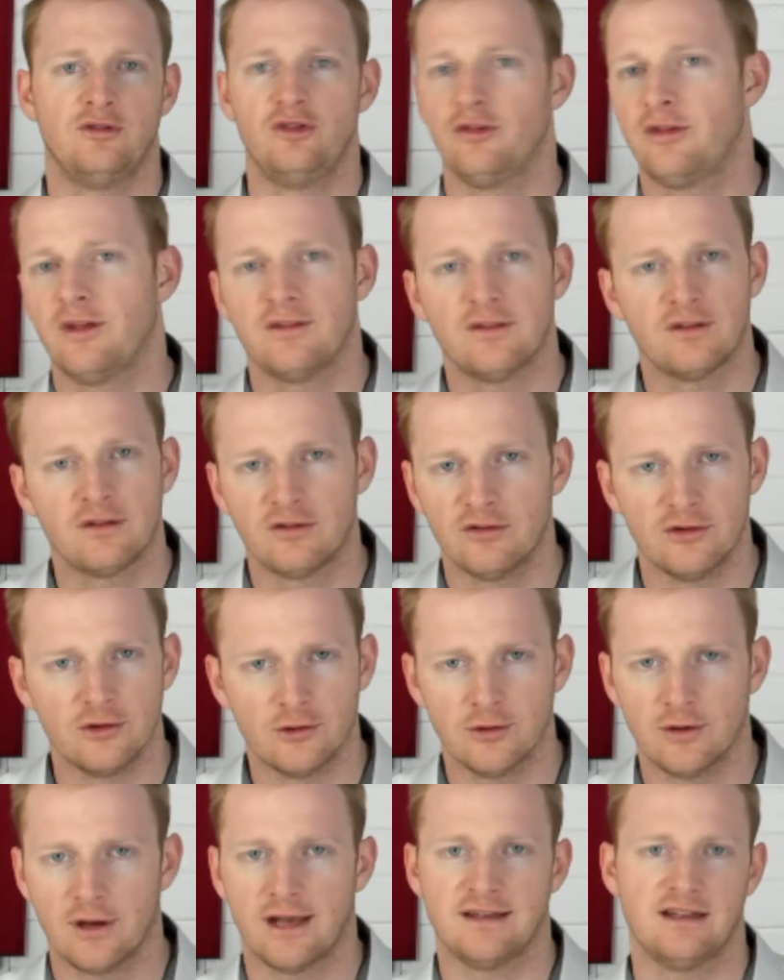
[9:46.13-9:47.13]
you think this is a
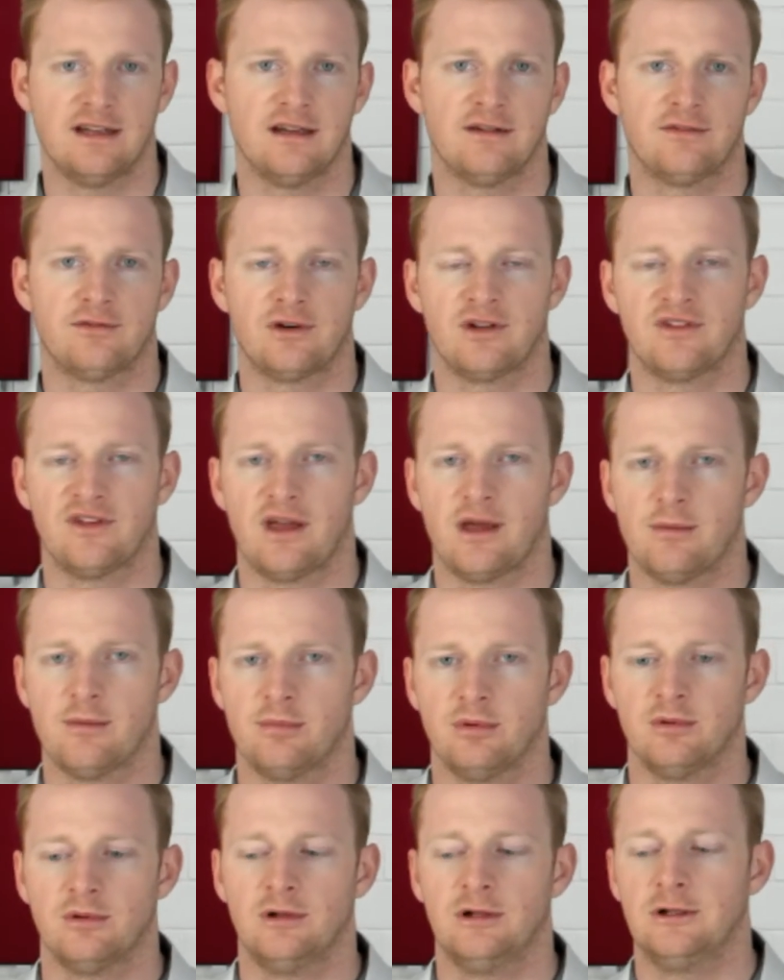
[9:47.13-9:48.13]
good idea, for
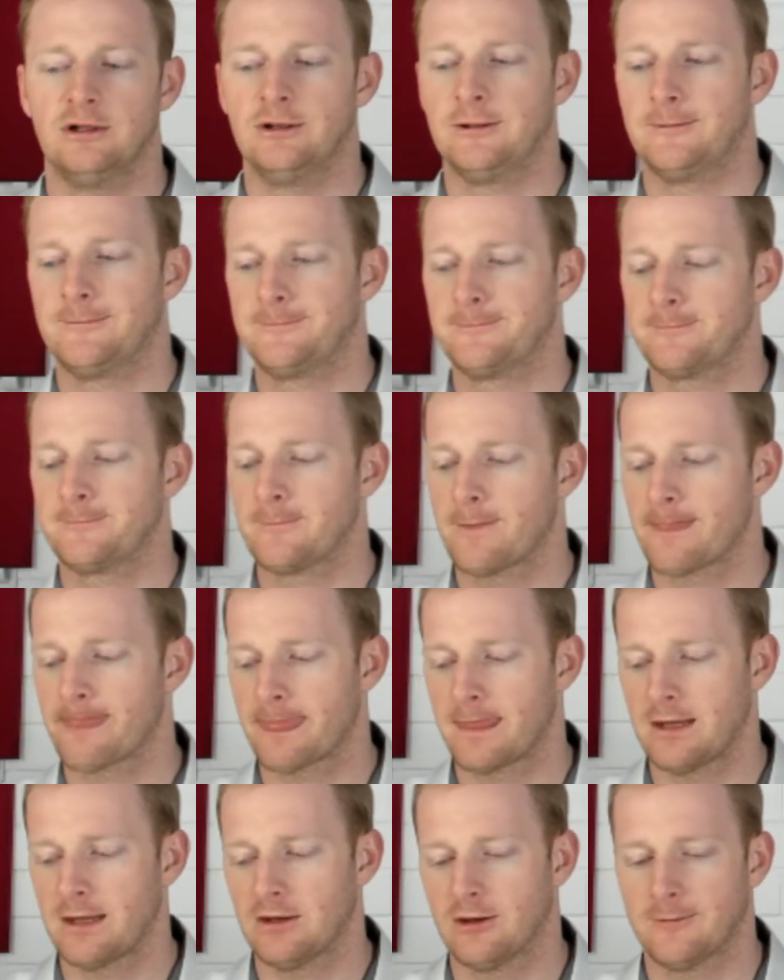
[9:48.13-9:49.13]
example,
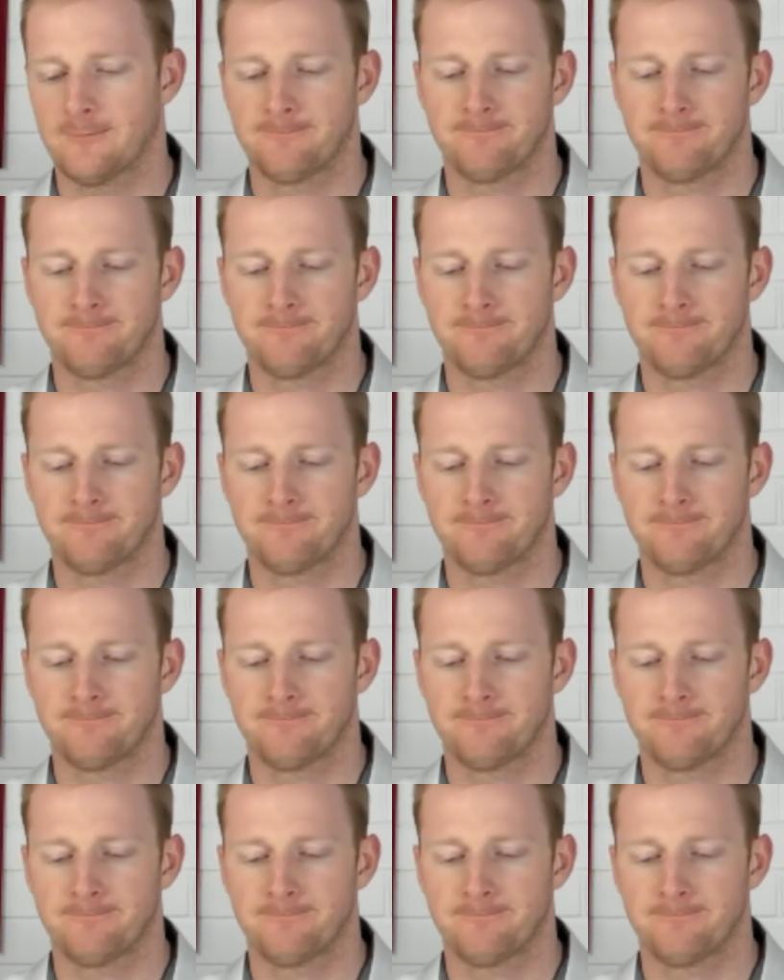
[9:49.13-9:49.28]
or,